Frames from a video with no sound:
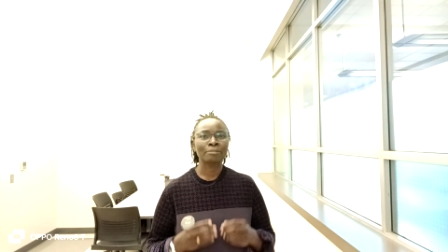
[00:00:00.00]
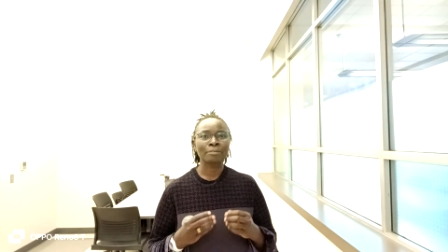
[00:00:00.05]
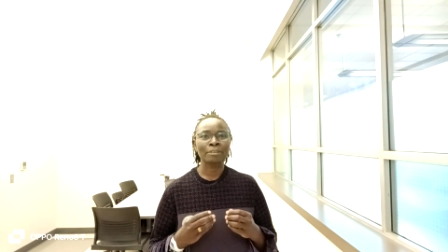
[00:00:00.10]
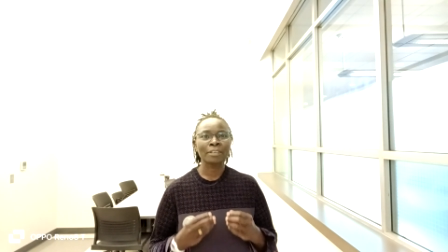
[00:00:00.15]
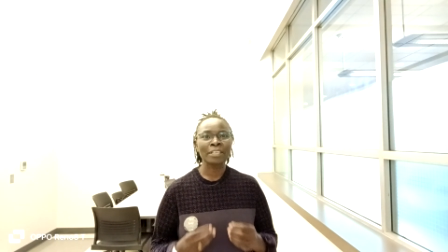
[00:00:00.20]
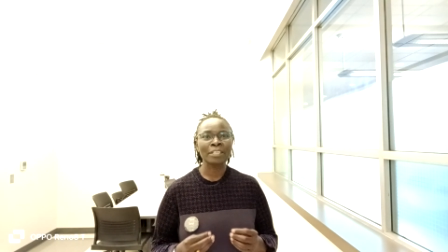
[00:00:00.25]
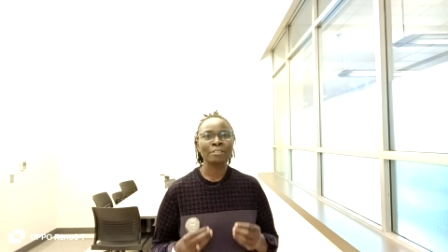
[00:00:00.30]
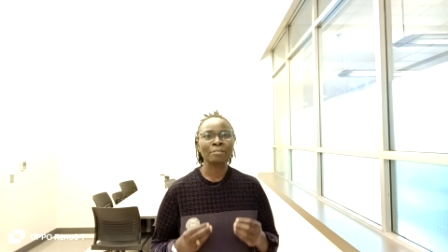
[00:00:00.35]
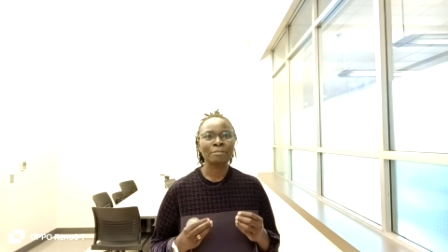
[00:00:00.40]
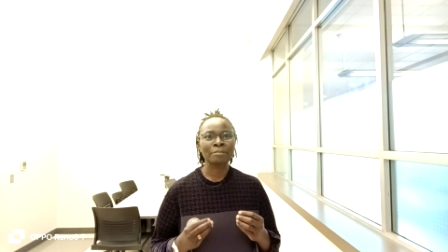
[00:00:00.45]

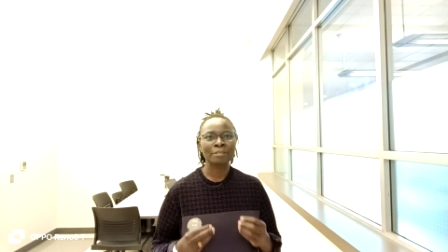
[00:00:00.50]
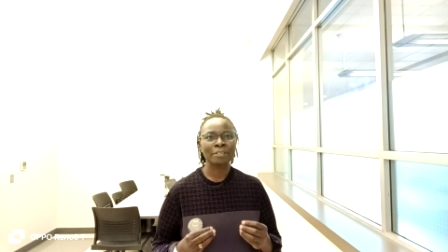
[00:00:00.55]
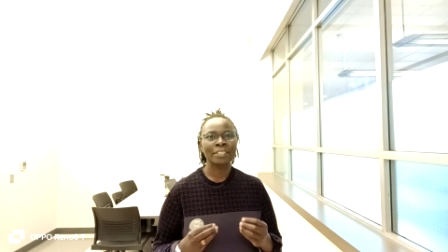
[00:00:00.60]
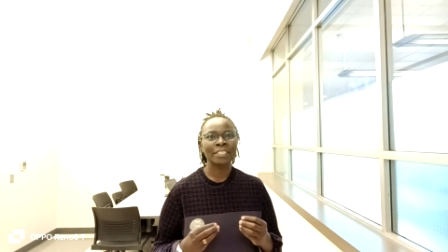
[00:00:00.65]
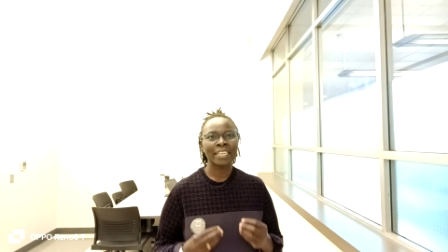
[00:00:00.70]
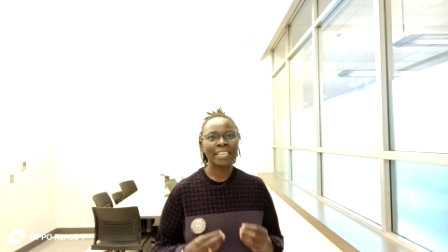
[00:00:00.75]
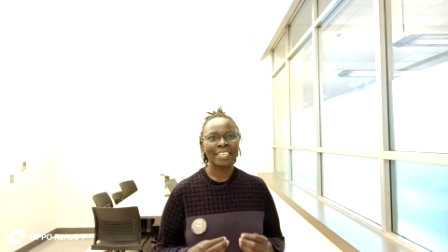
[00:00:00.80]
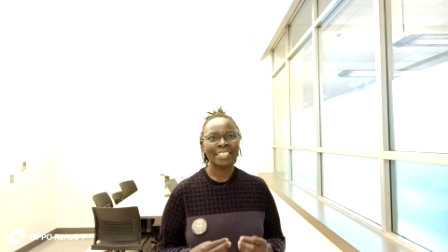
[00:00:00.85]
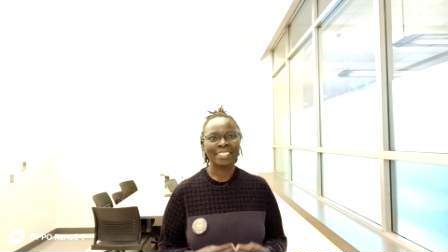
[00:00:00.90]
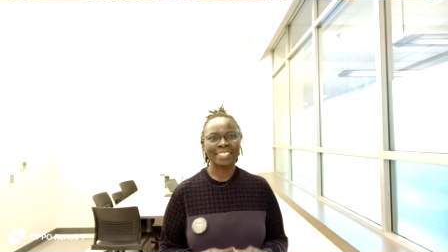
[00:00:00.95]

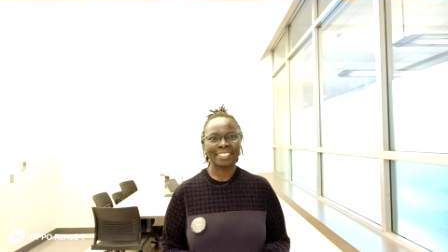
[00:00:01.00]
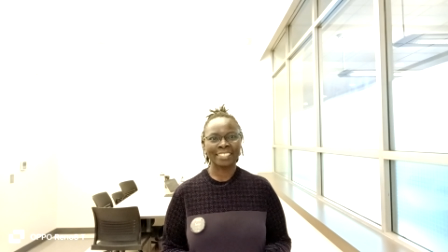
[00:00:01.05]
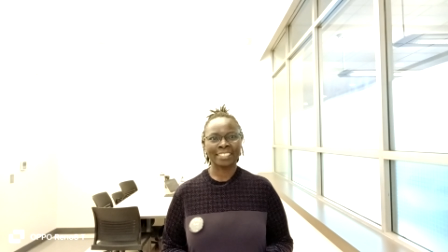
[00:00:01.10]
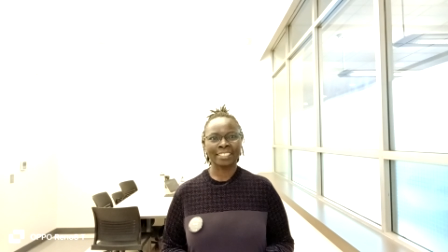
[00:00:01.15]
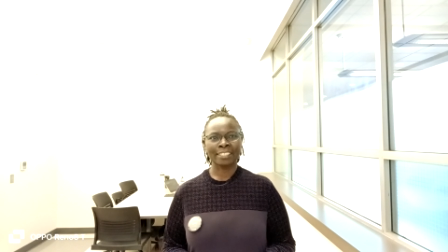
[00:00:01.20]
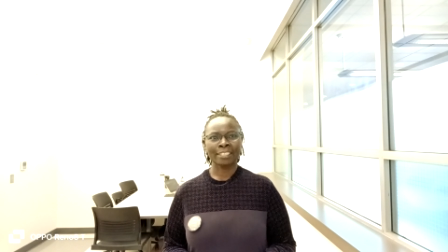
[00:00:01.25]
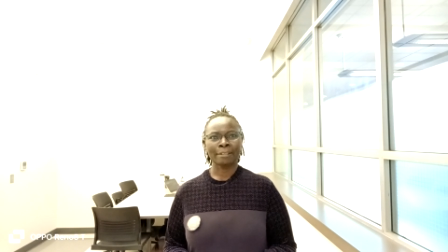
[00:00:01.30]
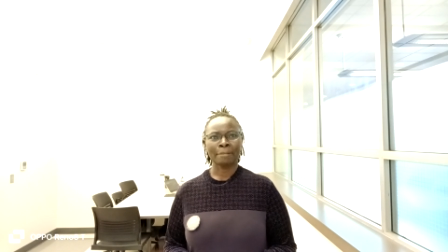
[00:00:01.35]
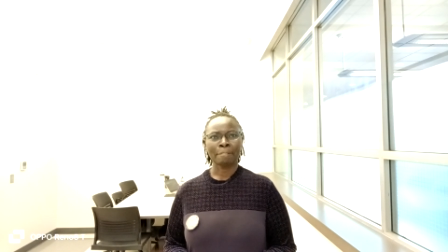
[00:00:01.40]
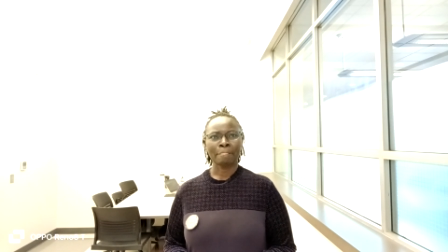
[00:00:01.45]
faithfulness,
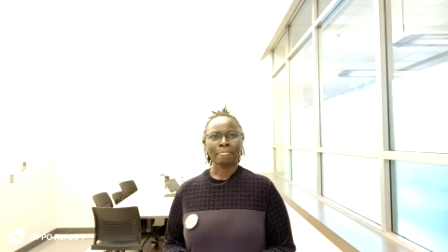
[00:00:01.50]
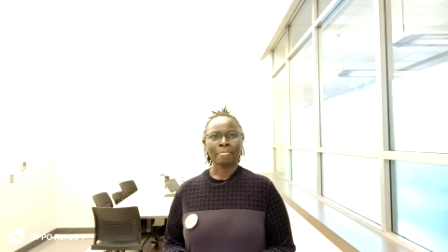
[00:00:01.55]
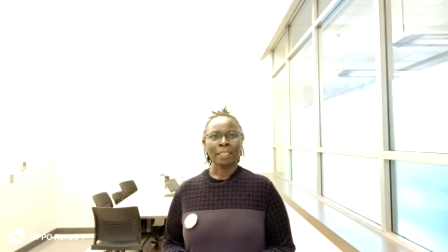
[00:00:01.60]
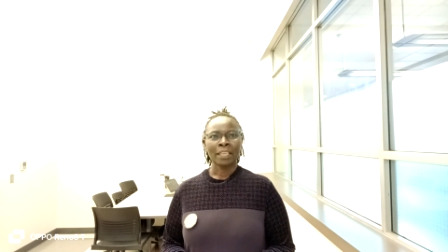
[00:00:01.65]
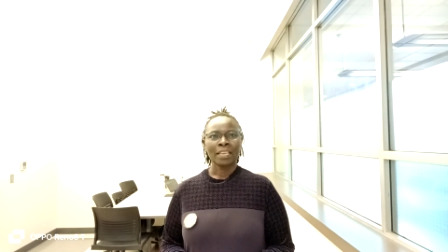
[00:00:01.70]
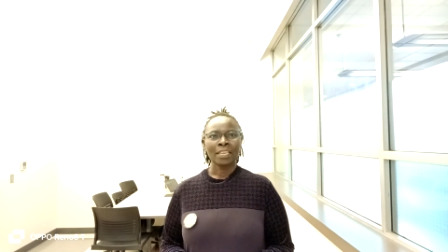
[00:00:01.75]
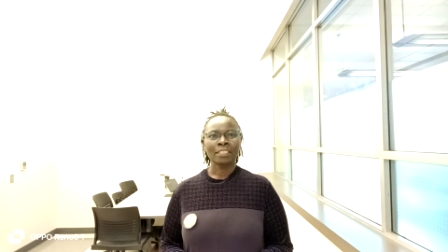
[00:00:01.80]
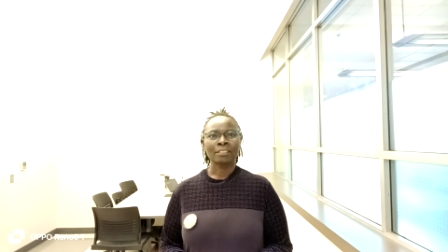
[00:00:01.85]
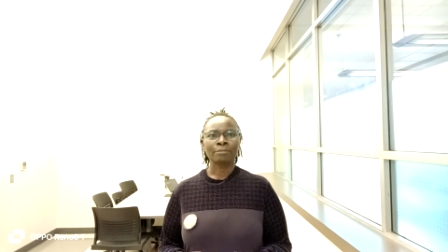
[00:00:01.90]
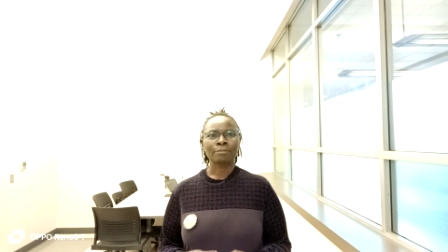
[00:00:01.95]

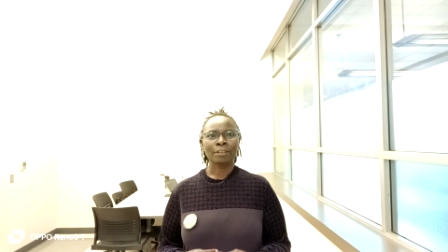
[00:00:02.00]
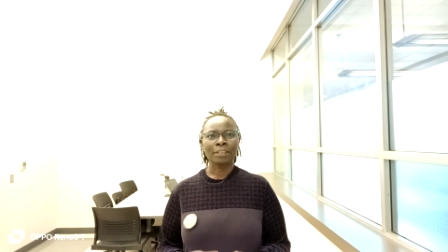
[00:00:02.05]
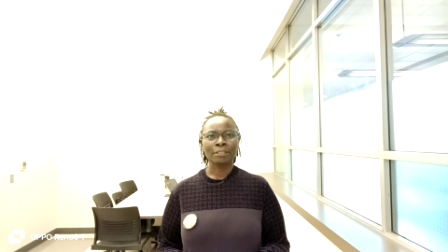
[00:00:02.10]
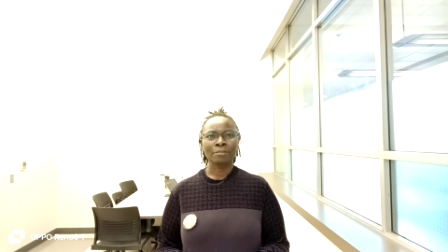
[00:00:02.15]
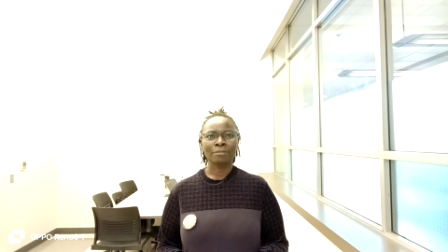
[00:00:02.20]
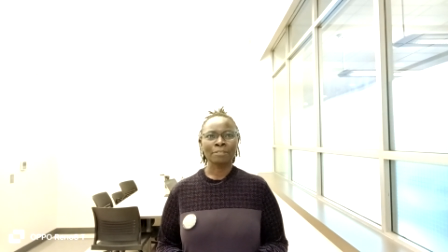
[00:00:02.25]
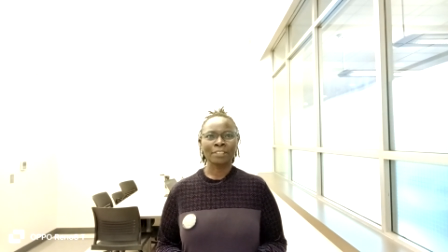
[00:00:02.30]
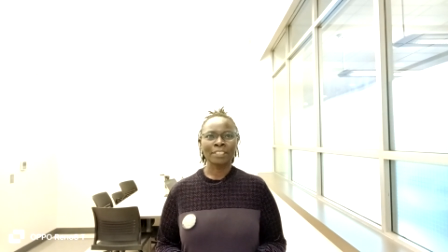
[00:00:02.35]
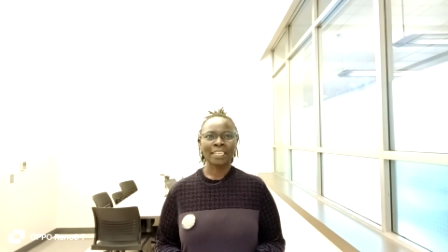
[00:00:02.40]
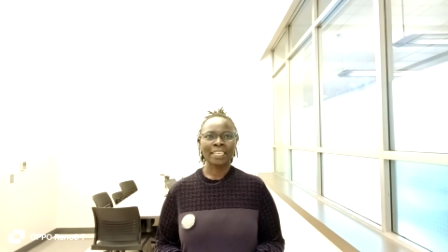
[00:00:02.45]
His
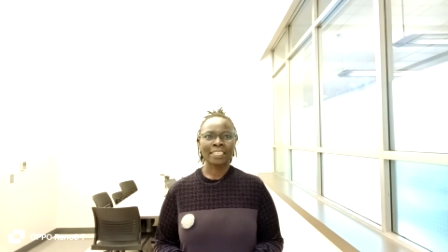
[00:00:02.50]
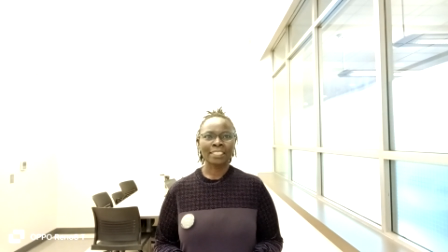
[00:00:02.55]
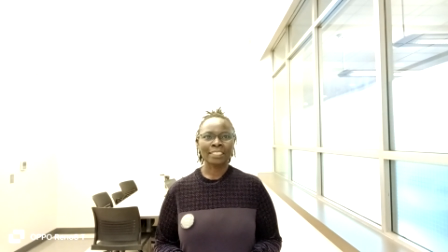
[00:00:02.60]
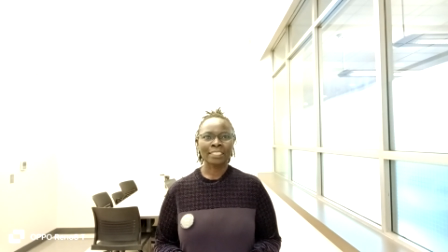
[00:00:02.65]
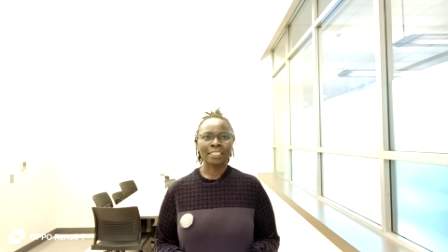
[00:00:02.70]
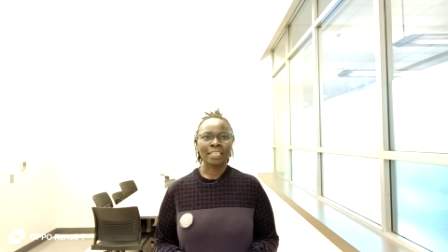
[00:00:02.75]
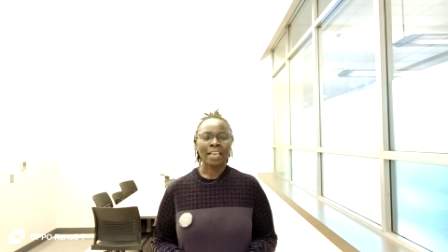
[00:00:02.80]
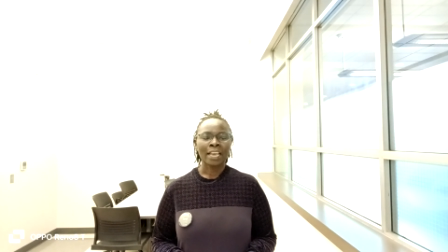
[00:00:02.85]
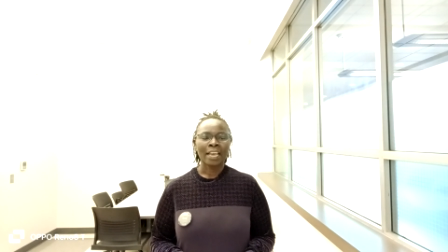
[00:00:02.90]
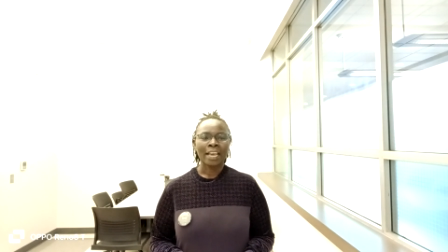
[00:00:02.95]
faithfulness.